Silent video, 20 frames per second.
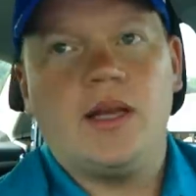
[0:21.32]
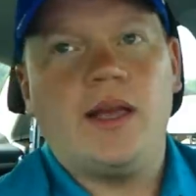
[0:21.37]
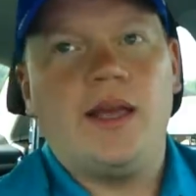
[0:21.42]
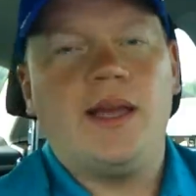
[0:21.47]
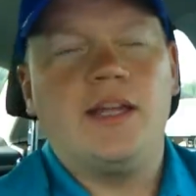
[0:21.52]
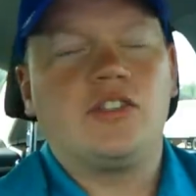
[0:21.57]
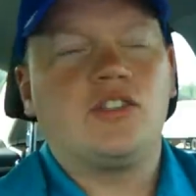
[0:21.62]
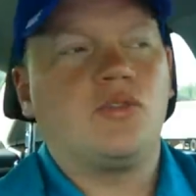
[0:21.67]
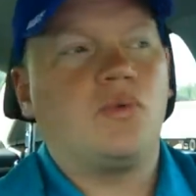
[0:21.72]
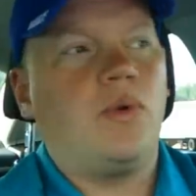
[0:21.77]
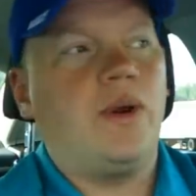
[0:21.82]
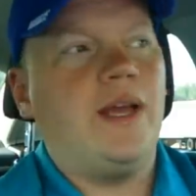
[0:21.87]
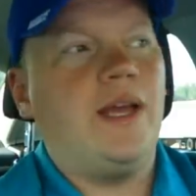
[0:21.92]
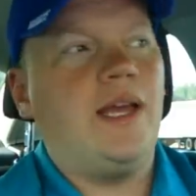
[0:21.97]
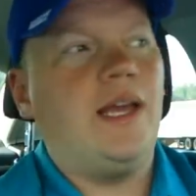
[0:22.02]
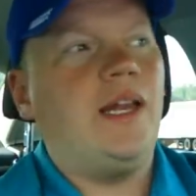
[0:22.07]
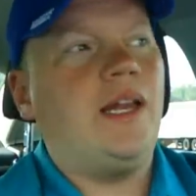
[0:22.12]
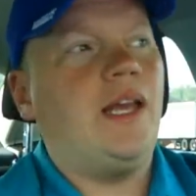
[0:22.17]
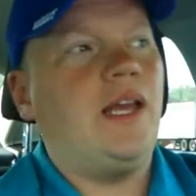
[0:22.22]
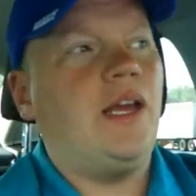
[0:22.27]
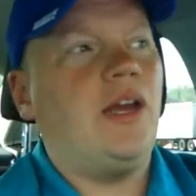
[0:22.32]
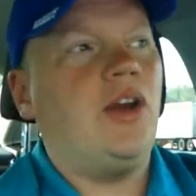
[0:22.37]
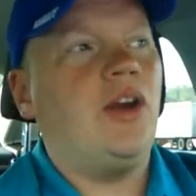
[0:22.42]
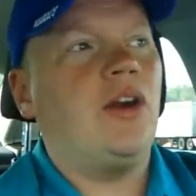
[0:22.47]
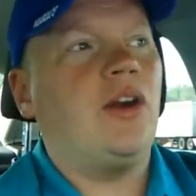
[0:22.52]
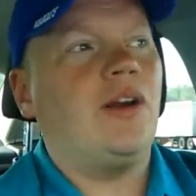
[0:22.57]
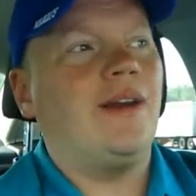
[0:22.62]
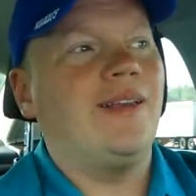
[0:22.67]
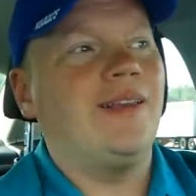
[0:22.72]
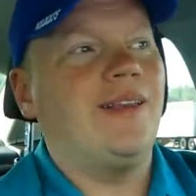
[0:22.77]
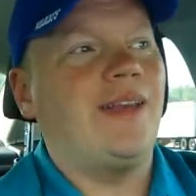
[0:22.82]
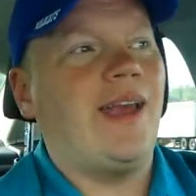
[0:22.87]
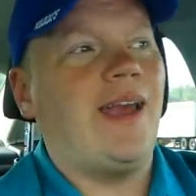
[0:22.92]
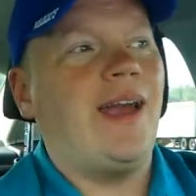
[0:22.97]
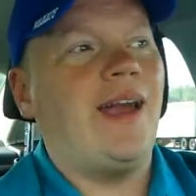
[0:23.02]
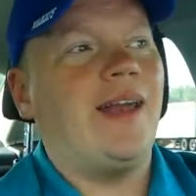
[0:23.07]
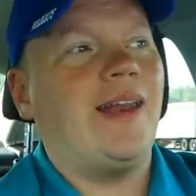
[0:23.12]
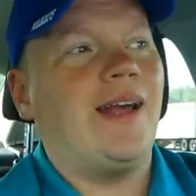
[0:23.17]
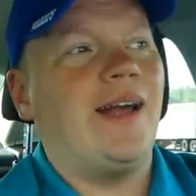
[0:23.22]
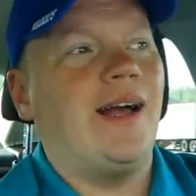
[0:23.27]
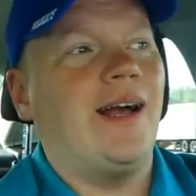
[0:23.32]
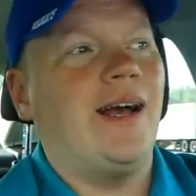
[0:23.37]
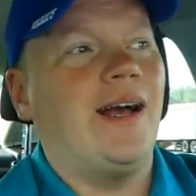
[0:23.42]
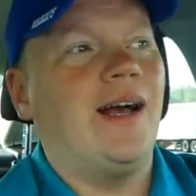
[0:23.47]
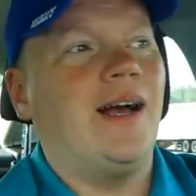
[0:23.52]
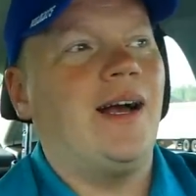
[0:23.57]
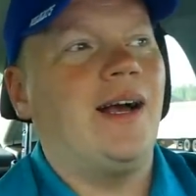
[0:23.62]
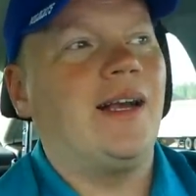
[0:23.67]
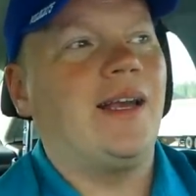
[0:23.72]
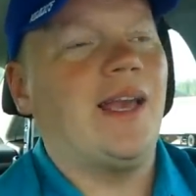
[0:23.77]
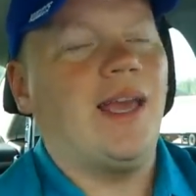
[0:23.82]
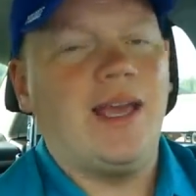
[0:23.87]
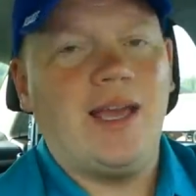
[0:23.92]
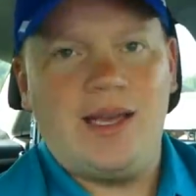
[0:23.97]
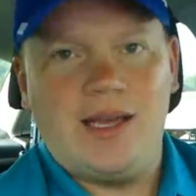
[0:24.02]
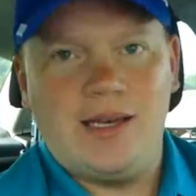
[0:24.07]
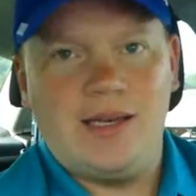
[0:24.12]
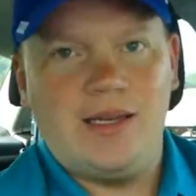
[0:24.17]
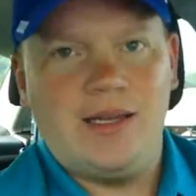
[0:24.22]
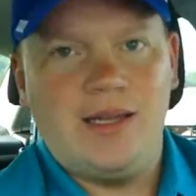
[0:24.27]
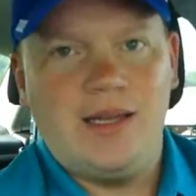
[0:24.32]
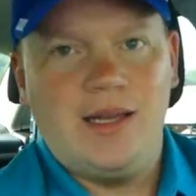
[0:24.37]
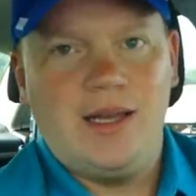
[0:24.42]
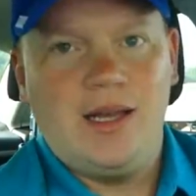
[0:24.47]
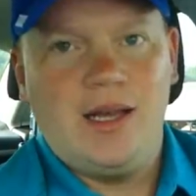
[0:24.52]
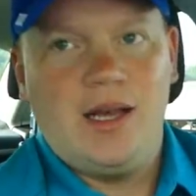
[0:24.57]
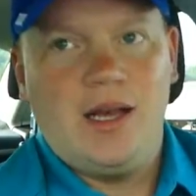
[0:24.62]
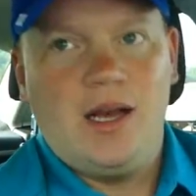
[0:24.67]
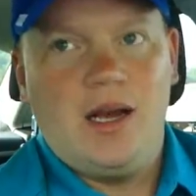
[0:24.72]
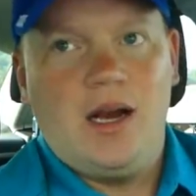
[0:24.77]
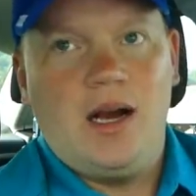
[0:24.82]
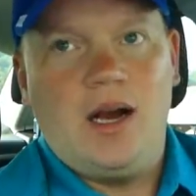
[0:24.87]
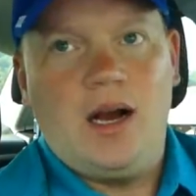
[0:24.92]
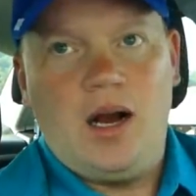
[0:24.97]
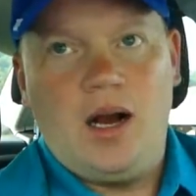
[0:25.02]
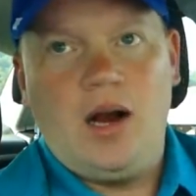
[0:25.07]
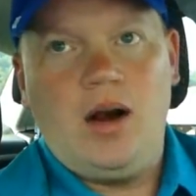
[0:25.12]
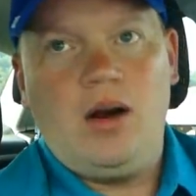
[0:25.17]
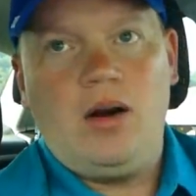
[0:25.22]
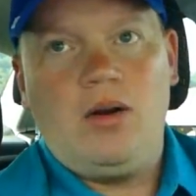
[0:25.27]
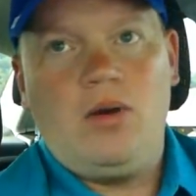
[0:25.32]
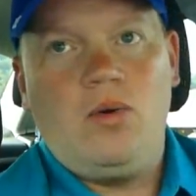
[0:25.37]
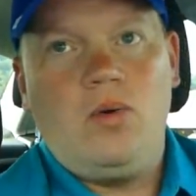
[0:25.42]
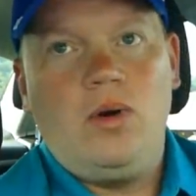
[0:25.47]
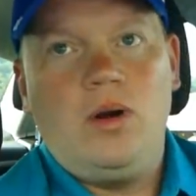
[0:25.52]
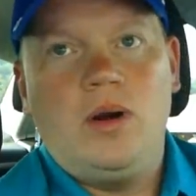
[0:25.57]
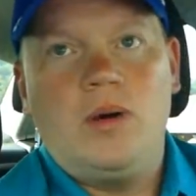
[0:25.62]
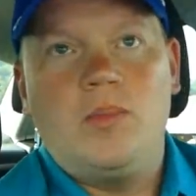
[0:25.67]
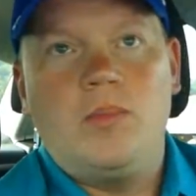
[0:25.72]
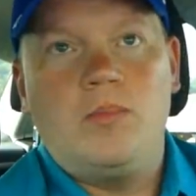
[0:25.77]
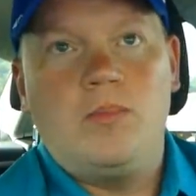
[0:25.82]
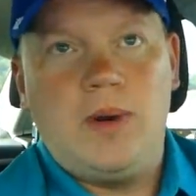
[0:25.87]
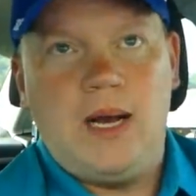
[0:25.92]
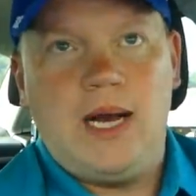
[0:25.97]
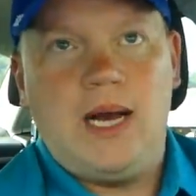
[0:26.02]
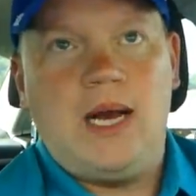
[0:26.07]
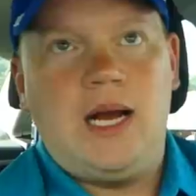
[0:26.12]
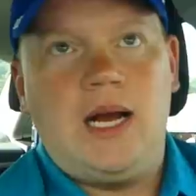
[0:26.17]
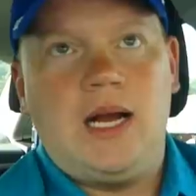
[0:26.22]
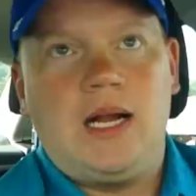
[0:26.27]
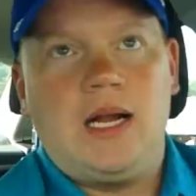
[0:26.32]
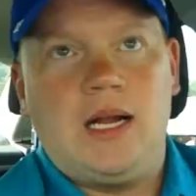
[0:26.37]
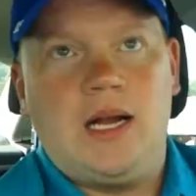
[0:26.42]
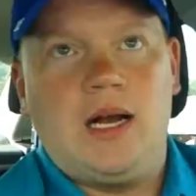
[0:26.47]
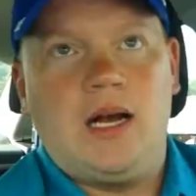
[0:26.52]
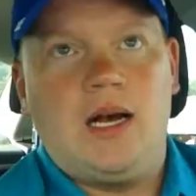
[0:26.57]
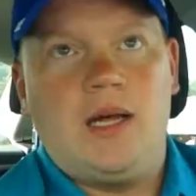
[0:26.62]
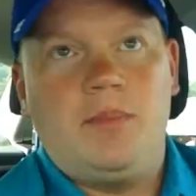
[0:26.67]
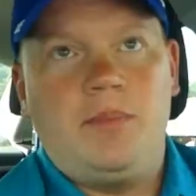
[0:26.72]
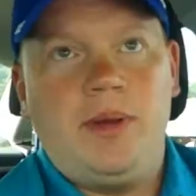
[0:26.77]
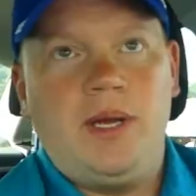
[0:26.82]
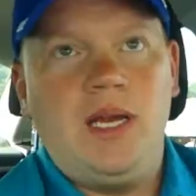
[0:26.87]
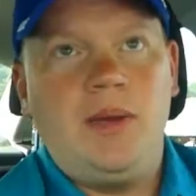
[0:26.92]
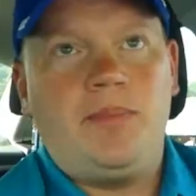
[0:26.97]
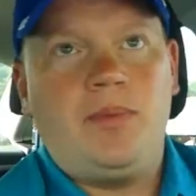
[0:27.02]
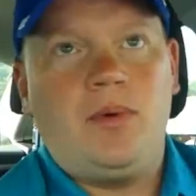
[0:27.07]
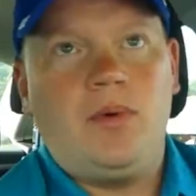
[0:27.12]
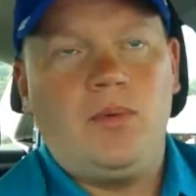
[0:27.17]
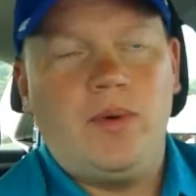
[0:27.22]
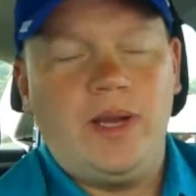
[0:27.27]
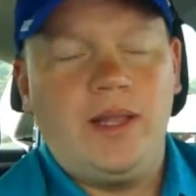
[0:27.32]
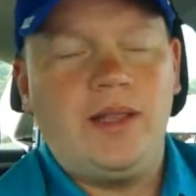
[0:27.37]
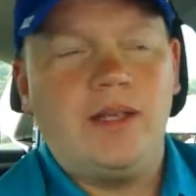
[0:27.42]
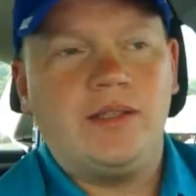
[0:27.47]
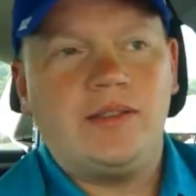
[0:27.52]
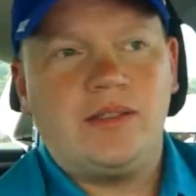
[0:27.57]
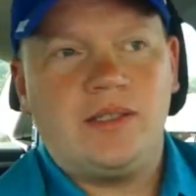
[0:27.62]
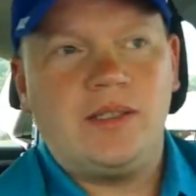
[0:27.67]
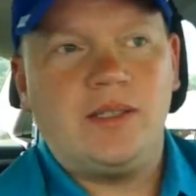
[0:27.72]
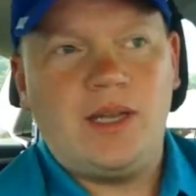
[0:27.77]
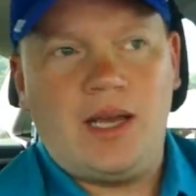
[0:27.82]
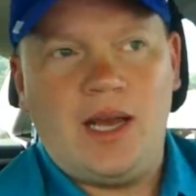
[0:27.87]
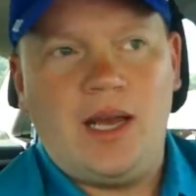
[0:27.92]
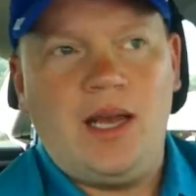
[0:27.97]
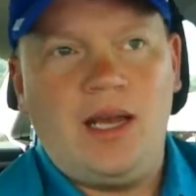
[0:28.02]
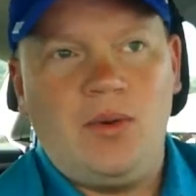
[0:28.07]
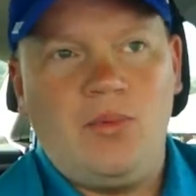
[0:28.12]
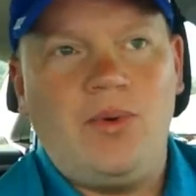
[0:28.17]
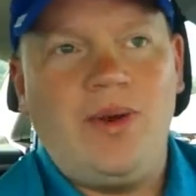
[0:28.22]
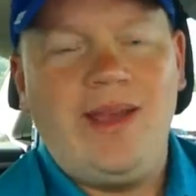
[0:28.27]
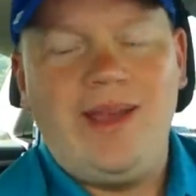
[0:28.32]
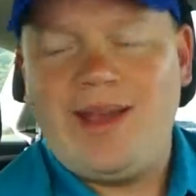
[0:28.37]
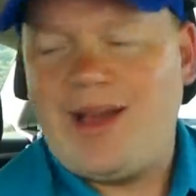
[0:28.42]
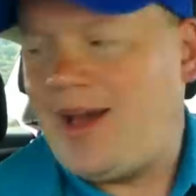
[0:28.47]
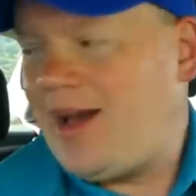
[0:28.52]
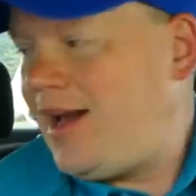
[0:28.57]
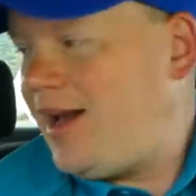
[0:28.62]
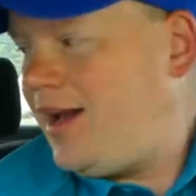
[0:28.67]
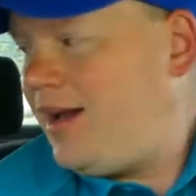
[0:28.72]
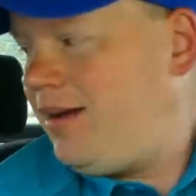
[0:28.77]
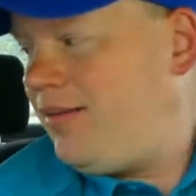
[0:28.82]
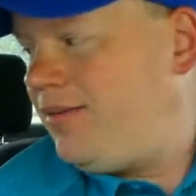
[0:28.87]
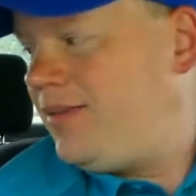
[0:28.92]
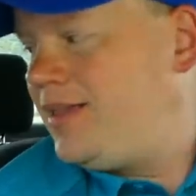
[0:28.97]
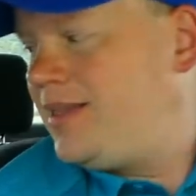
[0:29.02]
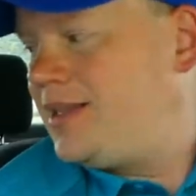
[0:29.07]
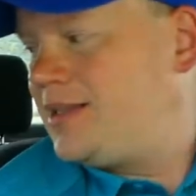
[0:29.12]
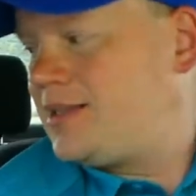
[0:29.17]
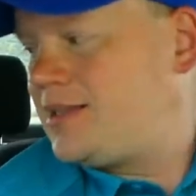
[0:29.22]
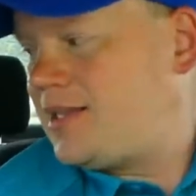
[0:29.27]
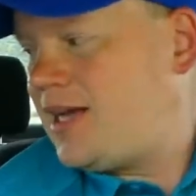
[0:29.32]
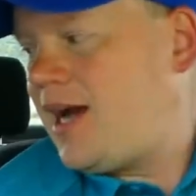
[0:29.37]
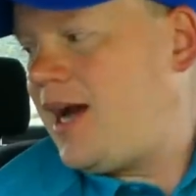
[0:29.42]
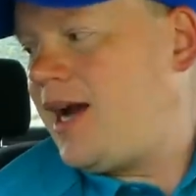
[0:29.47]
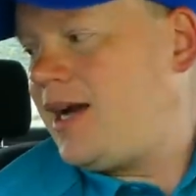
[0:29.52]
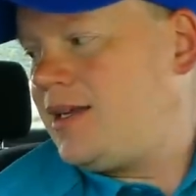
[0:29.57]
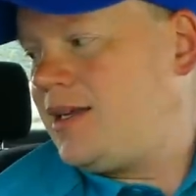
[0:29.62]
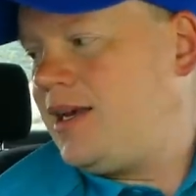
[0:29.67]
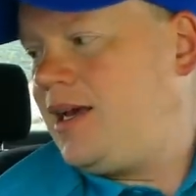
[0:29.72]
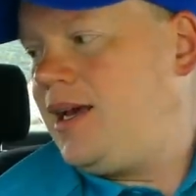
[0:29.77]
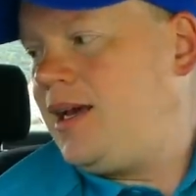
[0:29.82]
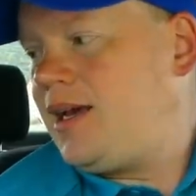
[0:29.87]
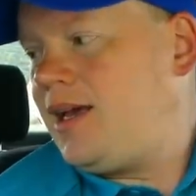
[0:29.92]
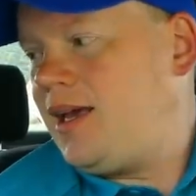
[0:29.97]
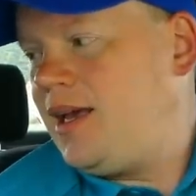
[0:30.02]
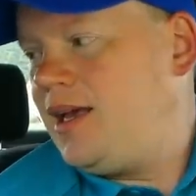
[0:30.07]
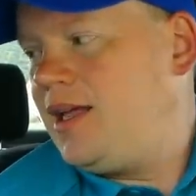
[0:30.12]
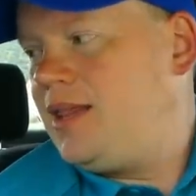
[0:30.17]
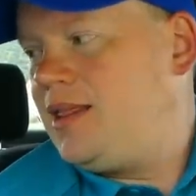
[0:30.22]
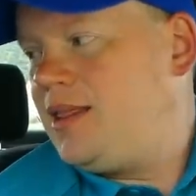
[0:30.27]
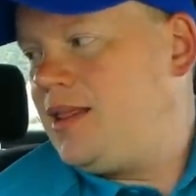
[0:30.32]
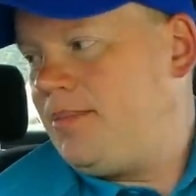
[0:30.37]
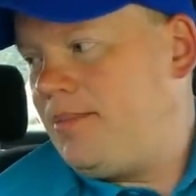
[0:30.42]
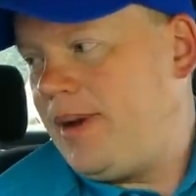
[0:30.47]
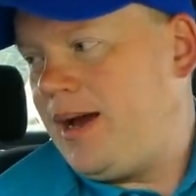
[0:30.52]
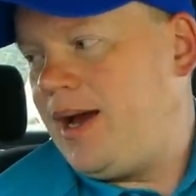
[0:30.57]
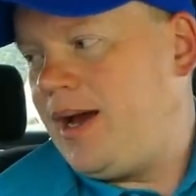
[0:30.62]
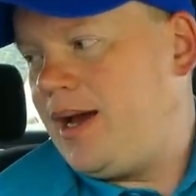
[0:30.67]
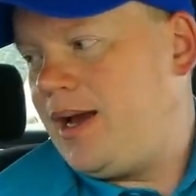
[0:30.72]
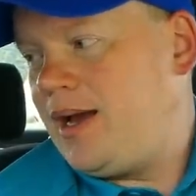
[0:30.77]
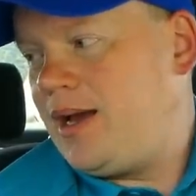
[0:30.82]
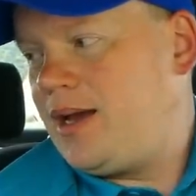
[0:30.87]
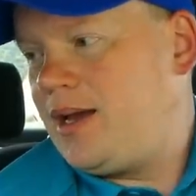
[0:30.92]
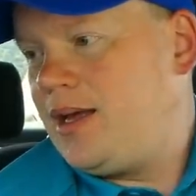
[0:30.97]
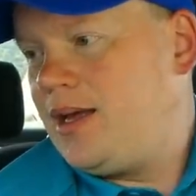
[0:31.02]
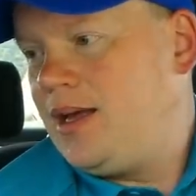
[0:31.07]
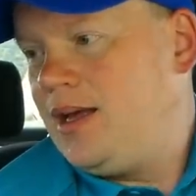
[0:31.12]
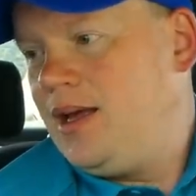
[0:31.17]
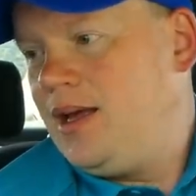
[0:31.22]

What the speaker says: it's Reed here yet again. Oh my God. People with us today, we have the sidekick in the back,